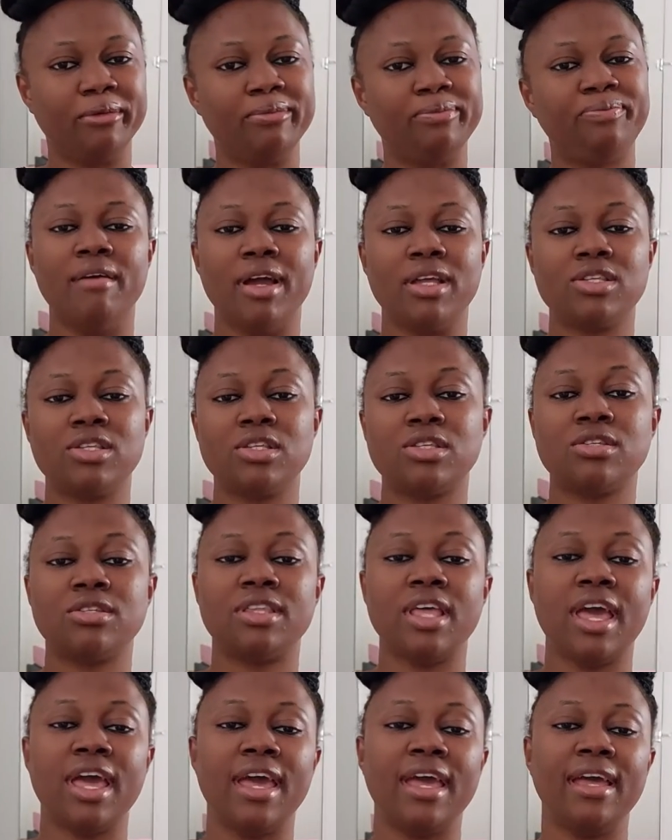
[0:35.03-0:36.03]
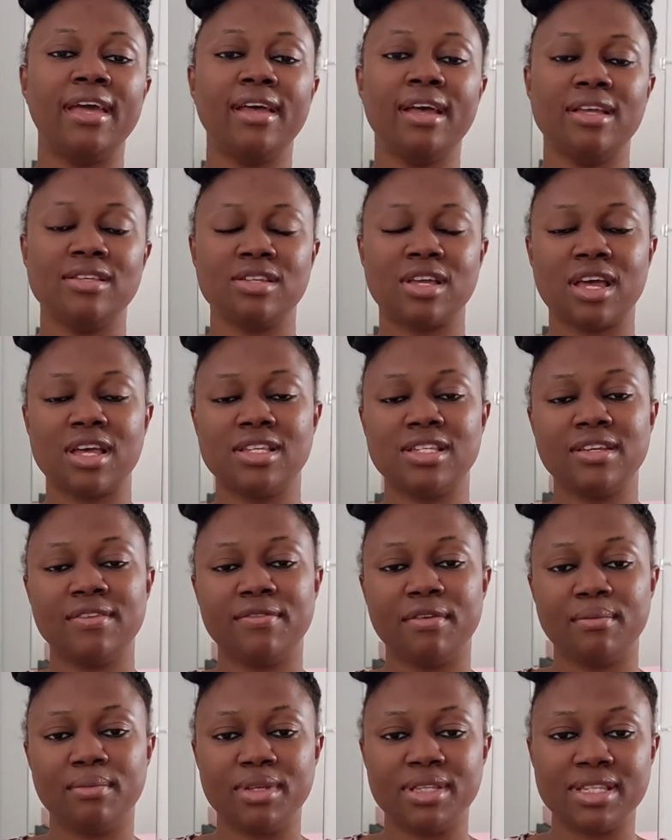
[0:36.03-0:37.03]
Right, so today, as you can see
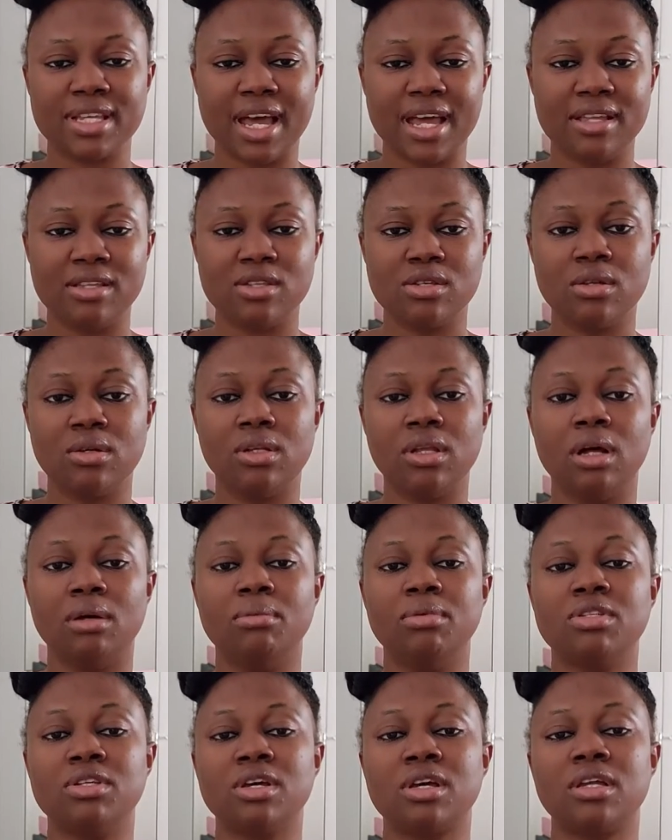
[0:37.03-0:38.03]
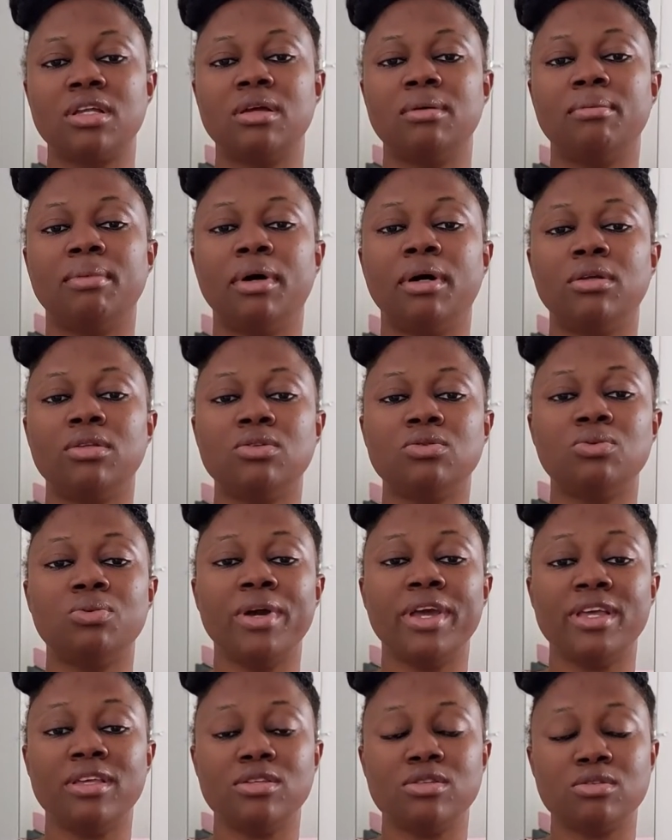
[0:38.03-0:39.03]
from the title, I'll be talking about
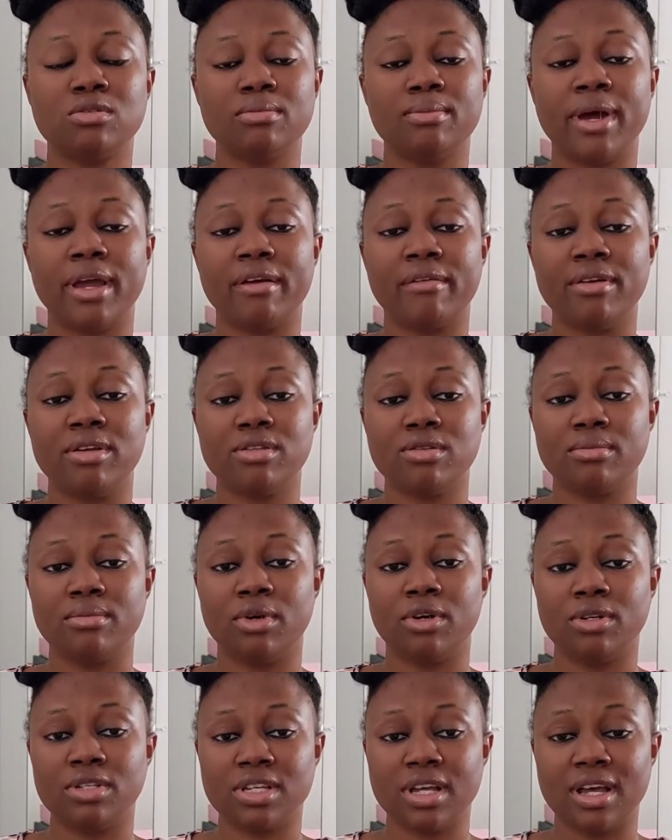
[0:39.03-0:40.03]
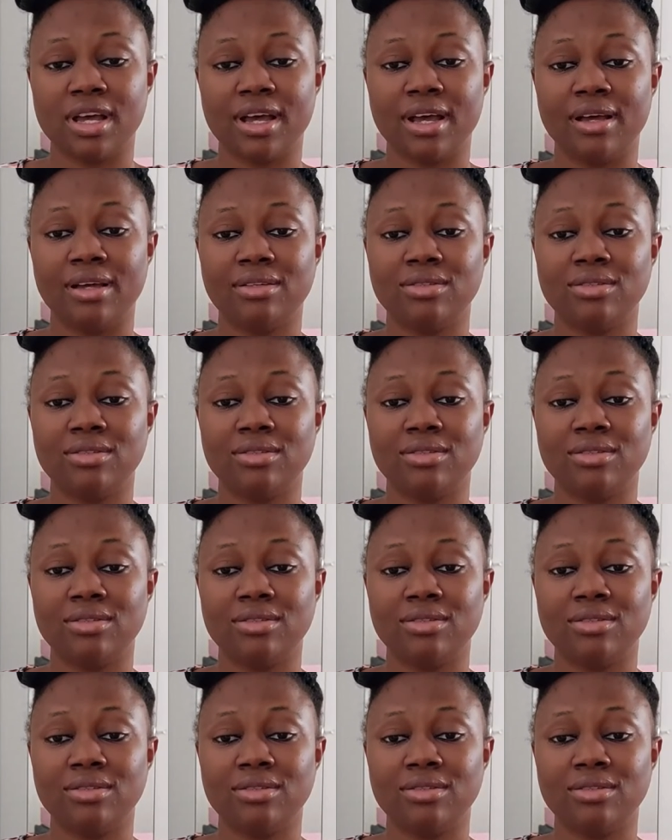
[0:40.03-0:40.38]
ways to migrate to Malta.